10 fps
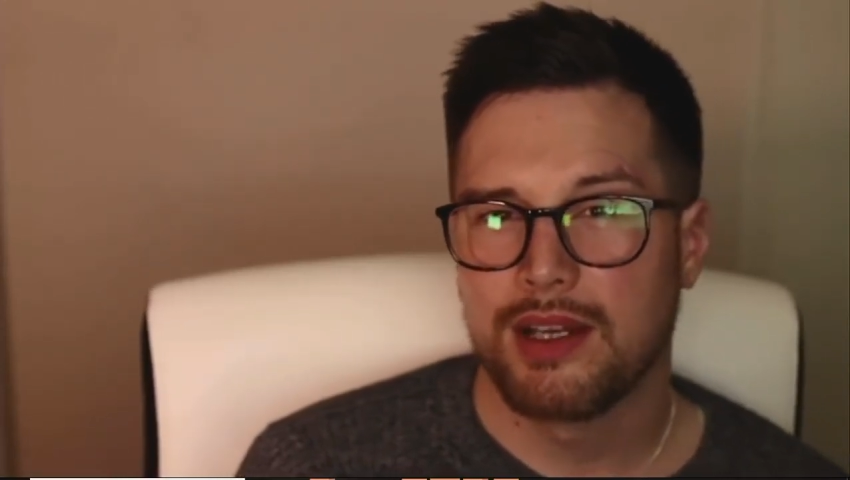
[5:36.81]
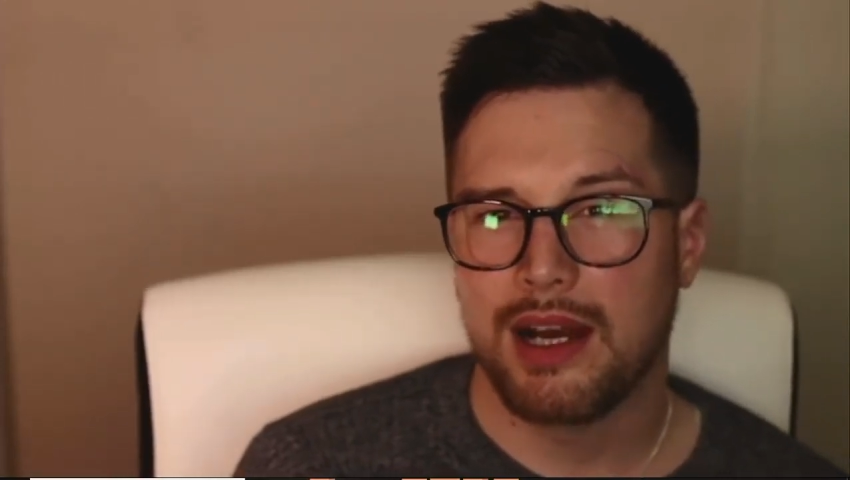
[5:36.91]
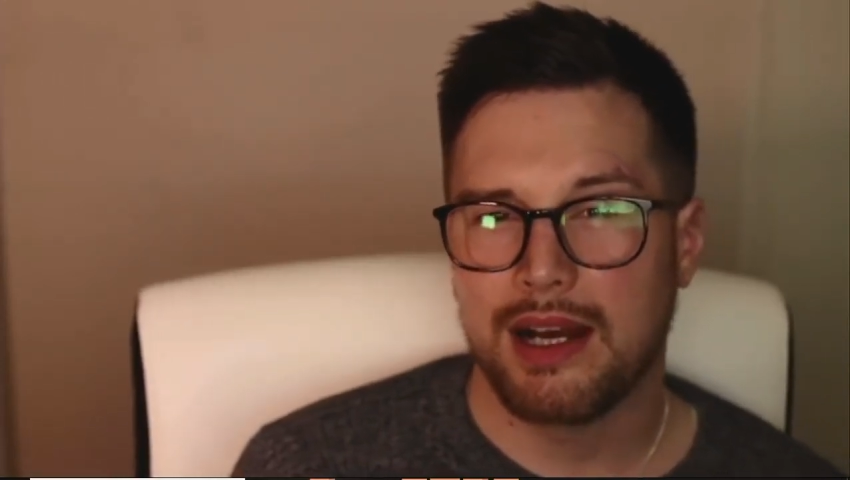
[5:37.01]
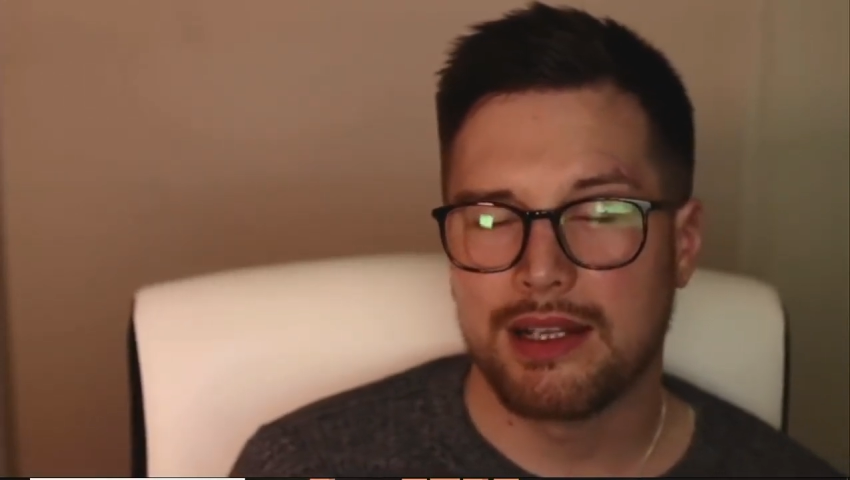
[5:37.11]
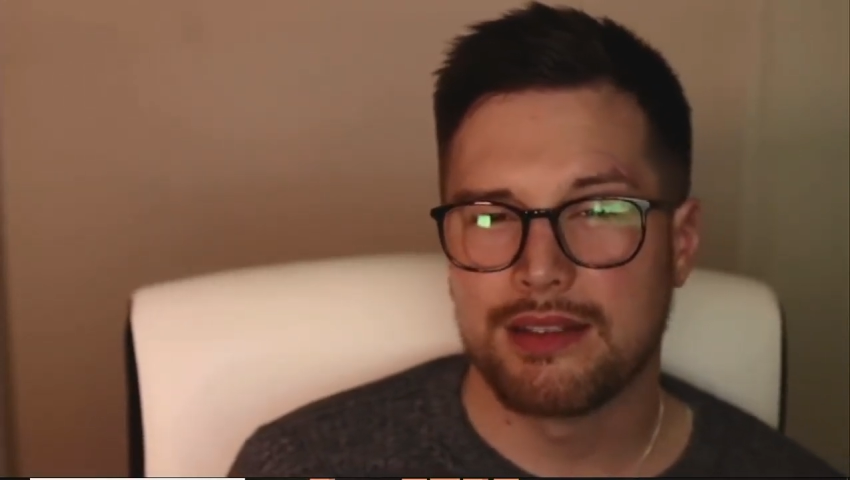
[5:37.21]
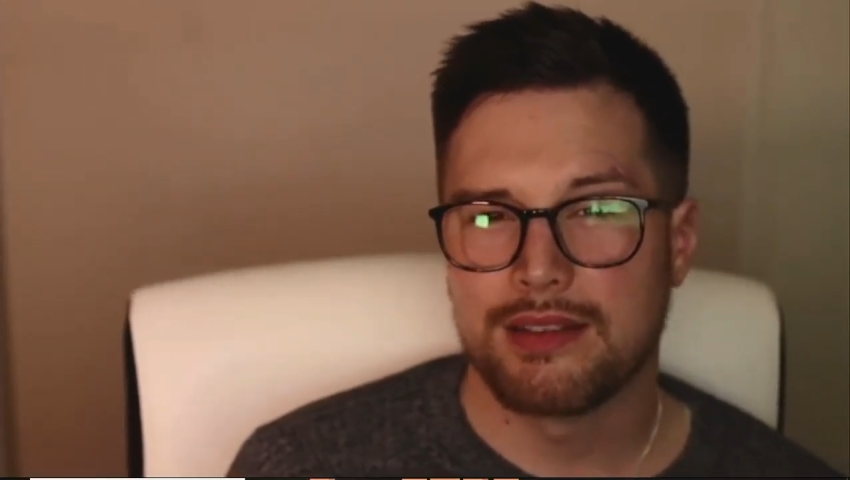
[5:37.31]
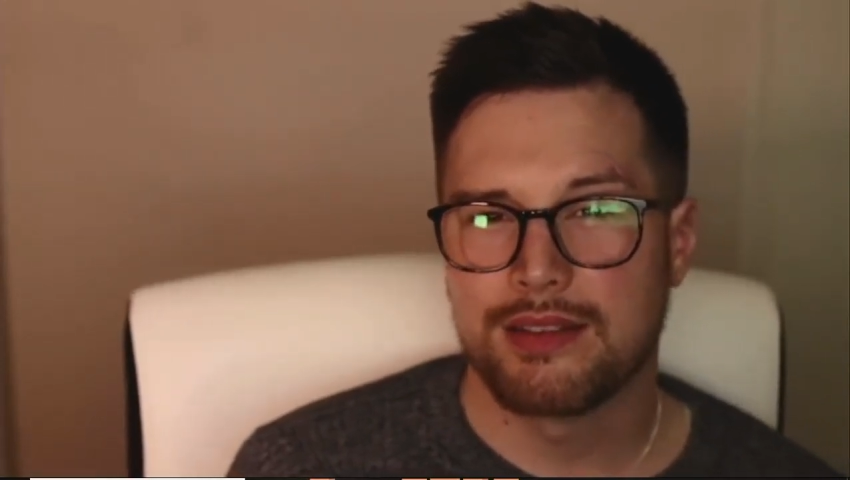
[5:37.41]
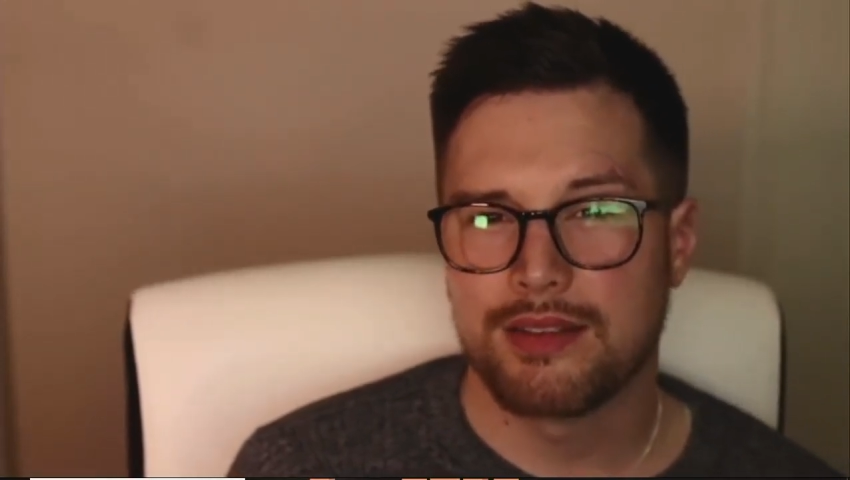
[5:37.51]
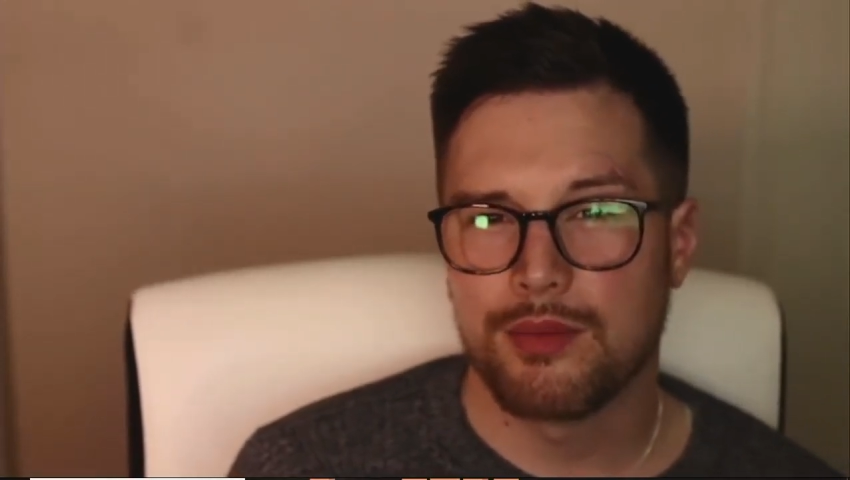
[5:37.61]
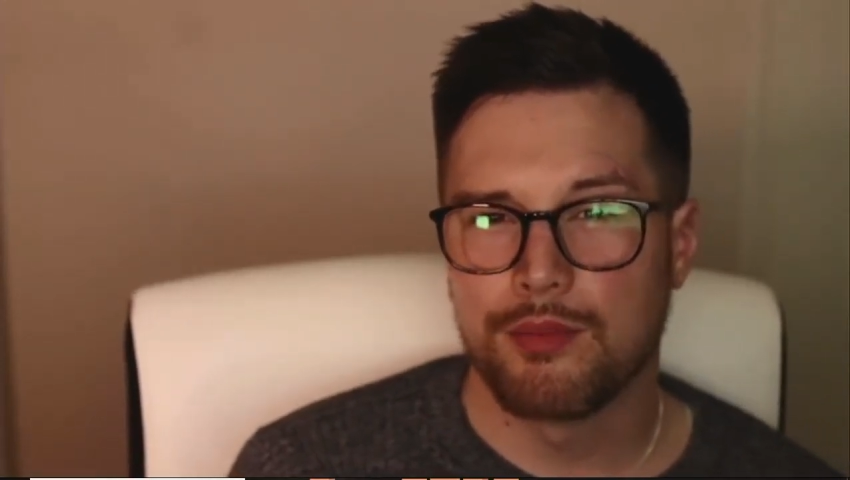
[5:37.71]
and
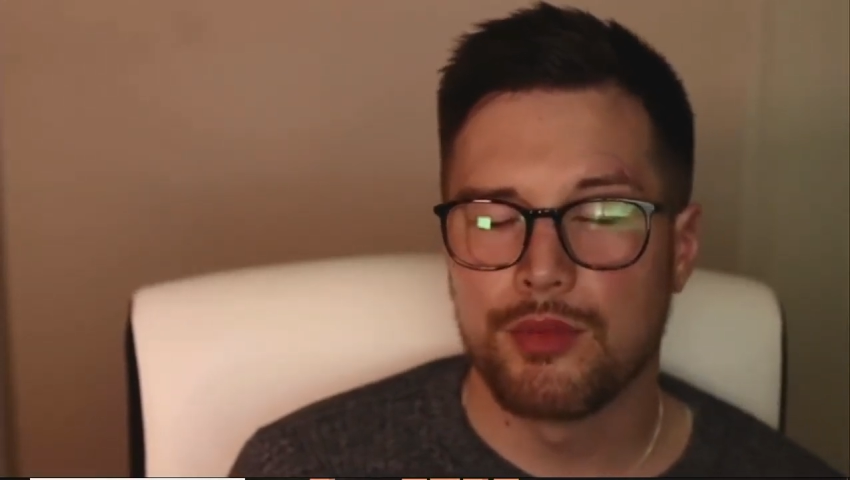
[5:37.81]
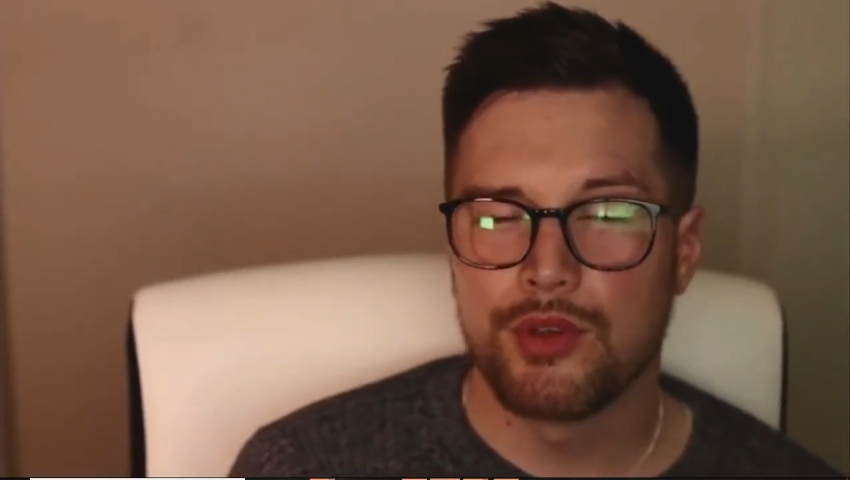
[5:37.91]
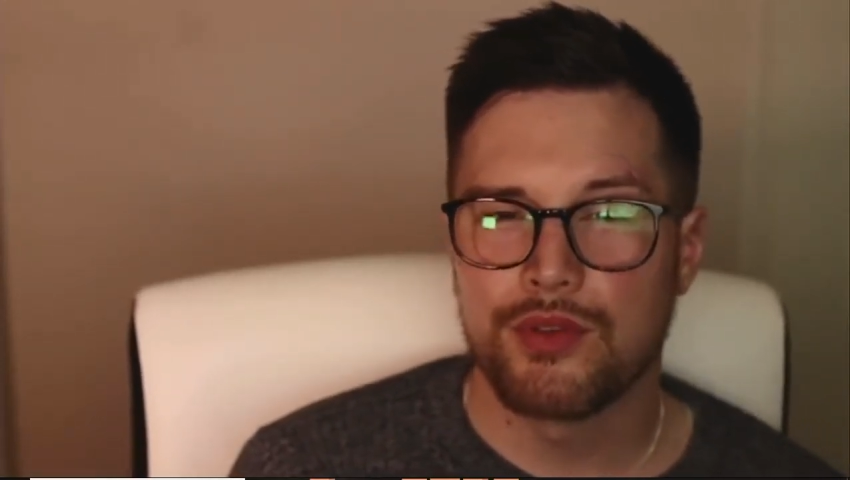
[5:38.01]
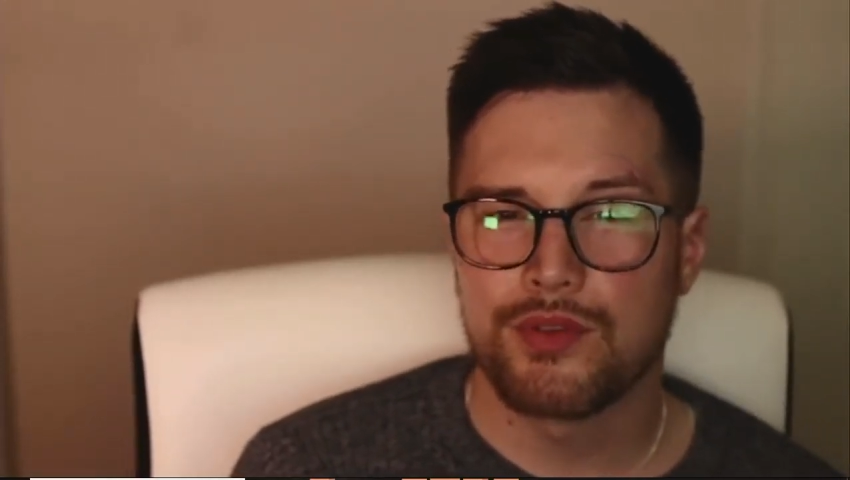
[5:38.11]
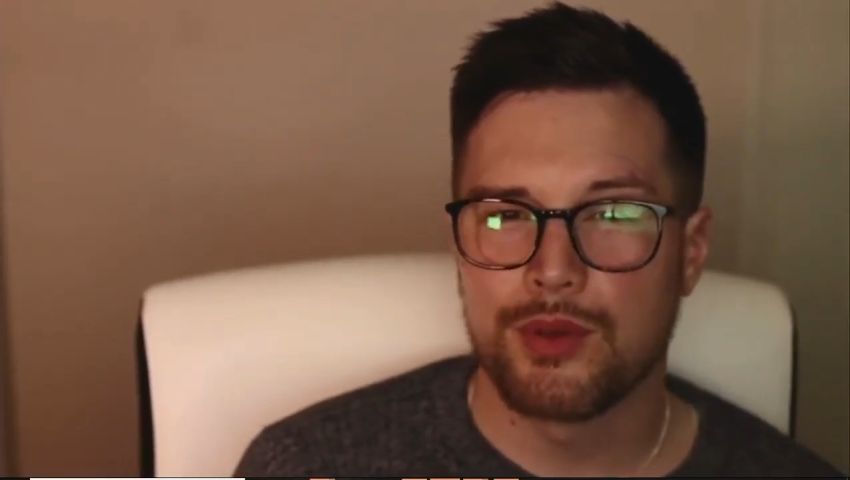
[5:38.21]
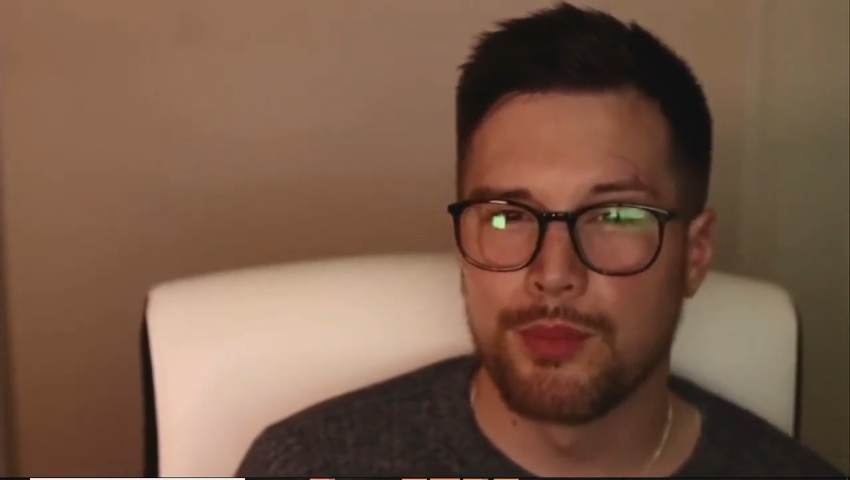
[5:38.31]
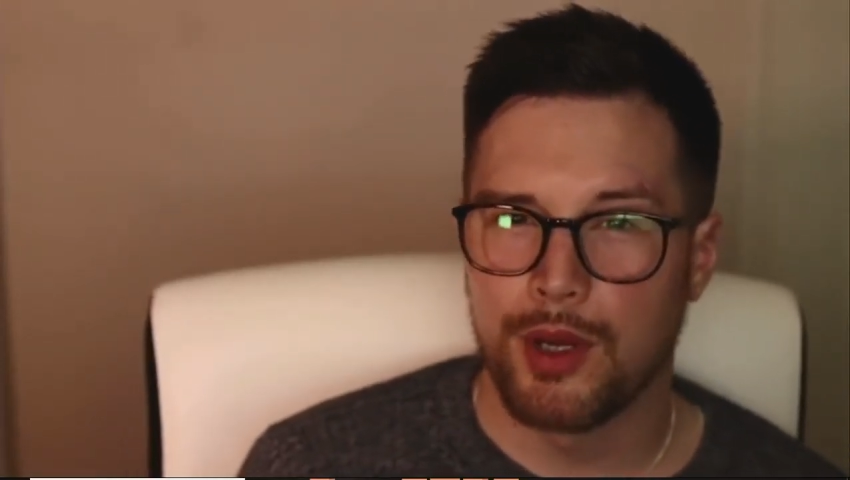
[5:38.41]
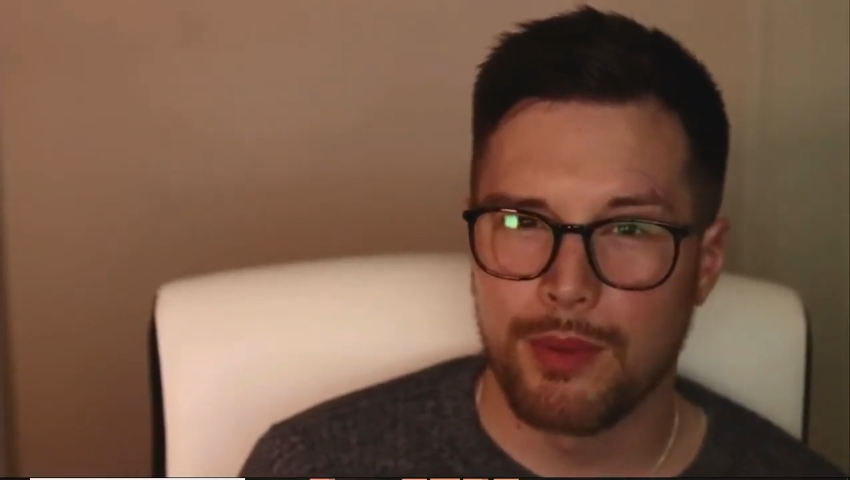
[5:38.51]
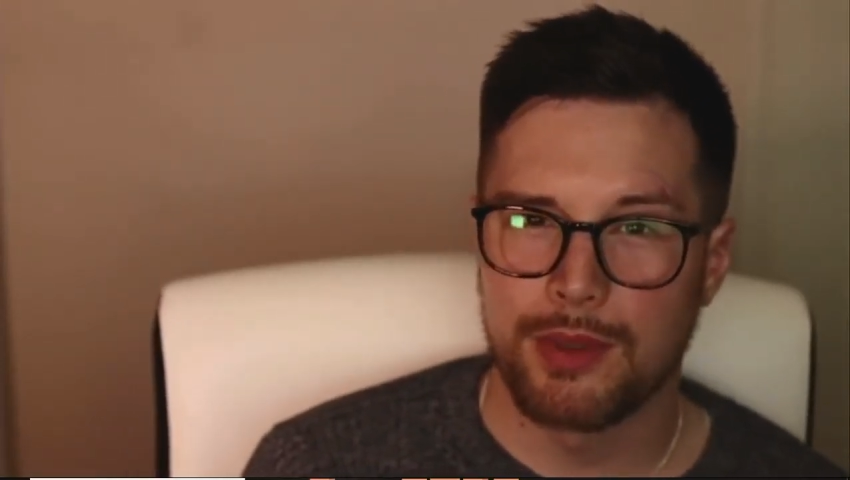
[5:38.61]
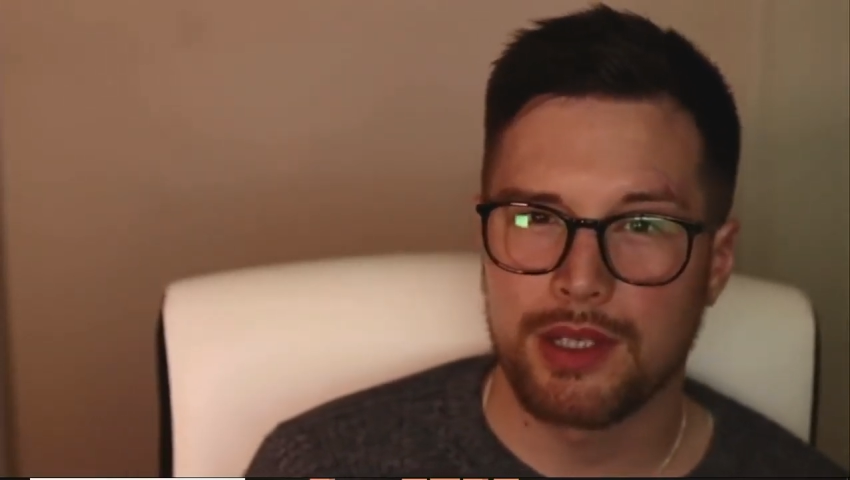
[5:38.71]
moved to
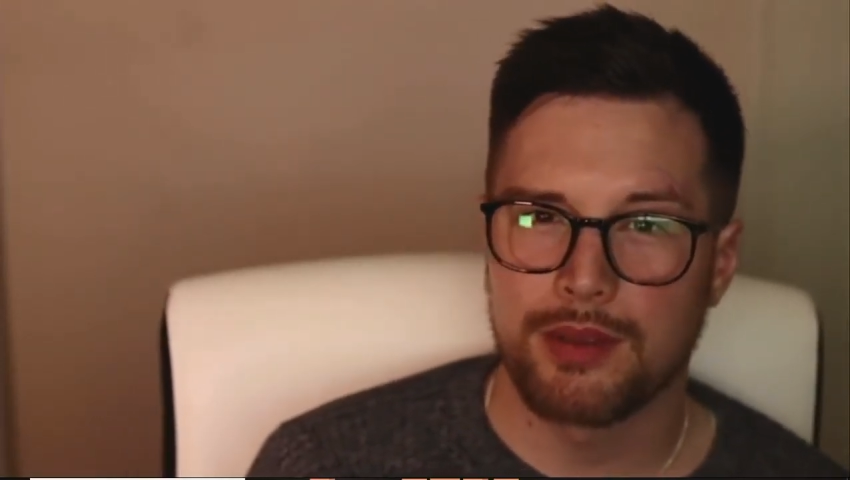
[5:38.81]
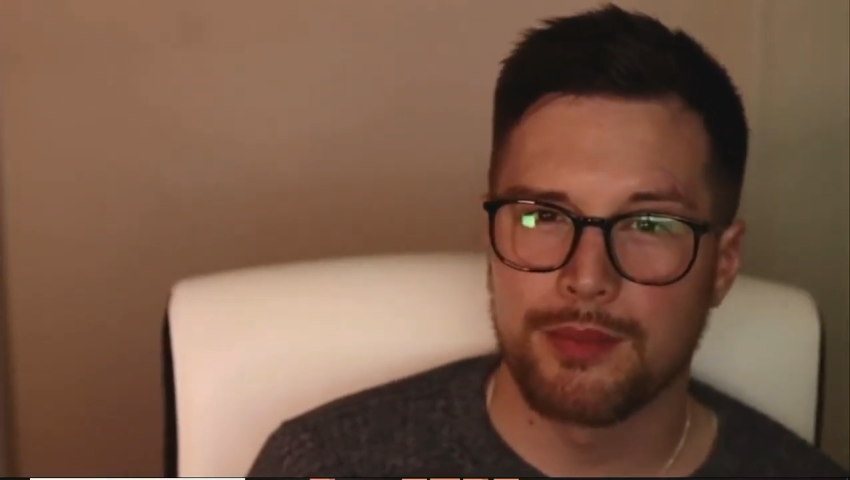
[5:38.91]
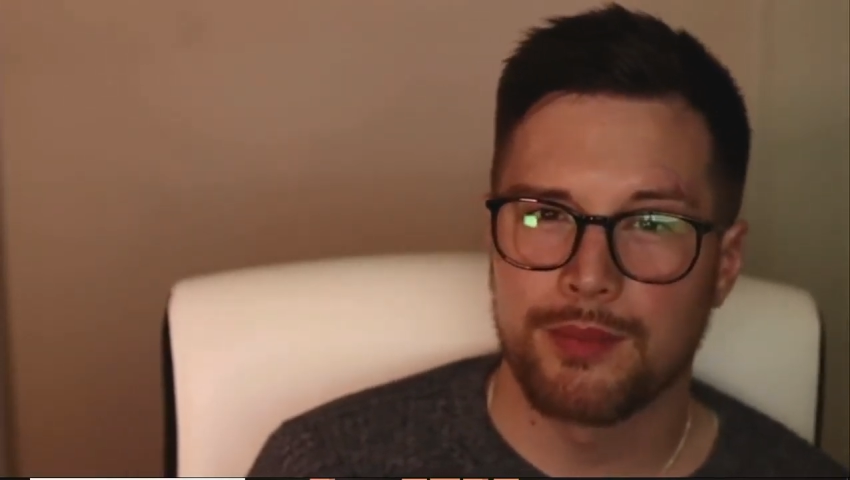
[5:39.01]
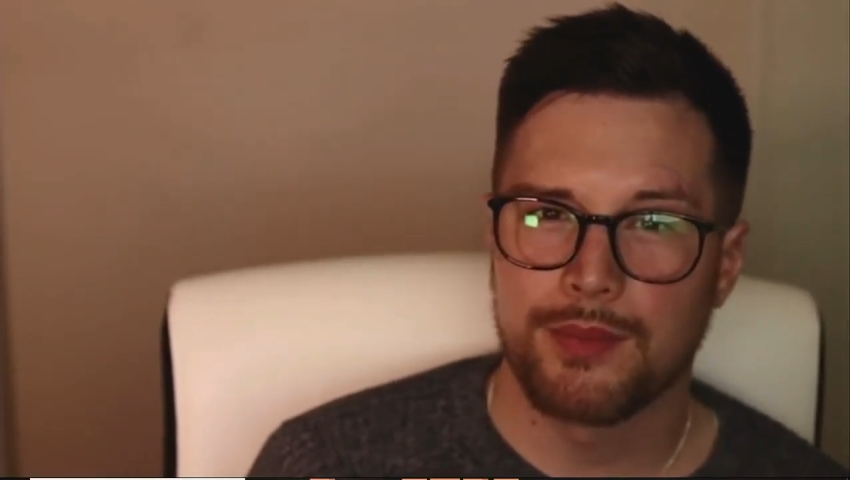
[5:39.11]
Birmingham.